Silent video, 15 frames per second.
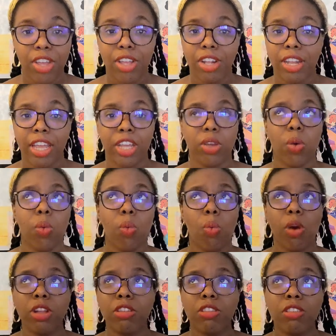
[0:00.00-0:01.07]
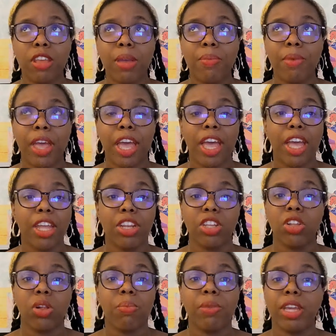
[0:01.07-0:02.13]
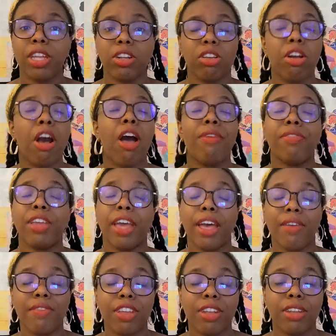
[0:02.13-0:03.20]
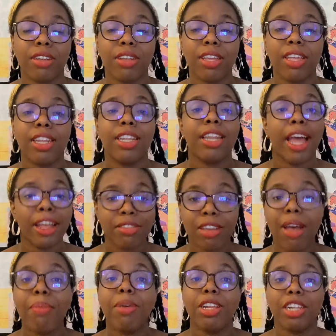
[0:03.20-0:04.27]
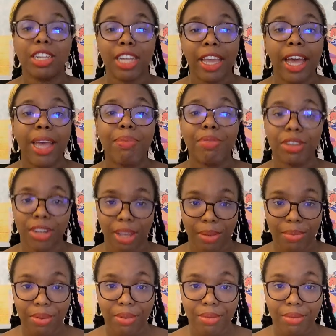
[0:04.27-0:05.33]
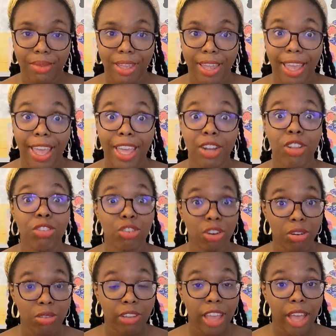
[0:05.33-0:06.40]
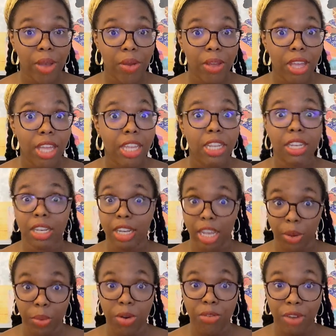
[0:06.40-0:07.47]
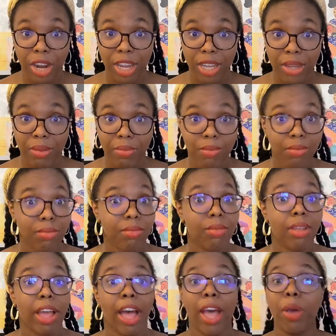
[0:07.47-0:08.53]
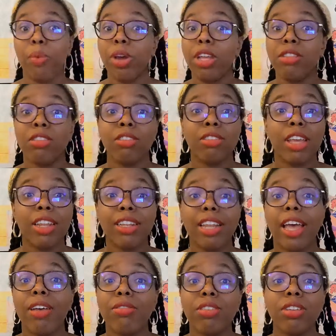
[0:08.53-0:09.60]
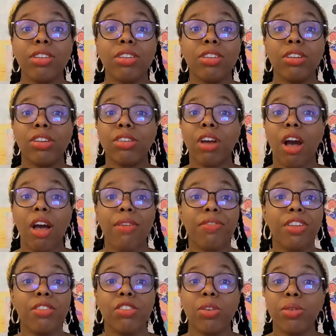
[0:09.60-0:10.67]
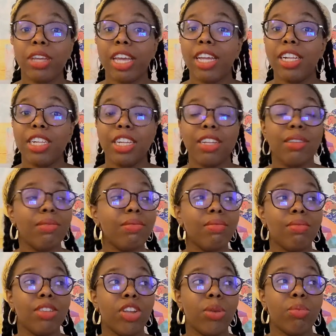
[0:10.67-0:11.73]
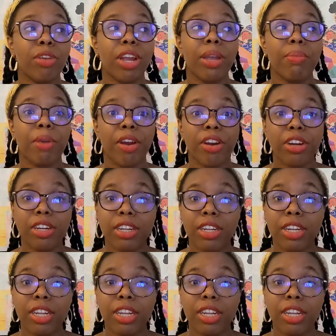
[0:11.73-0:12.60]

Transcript: Like, one sip and you'll be in coffee heaven. That's how much they hyped it up. And it turns out they were right. I went into 10,000 Coffee's location near Bryant Park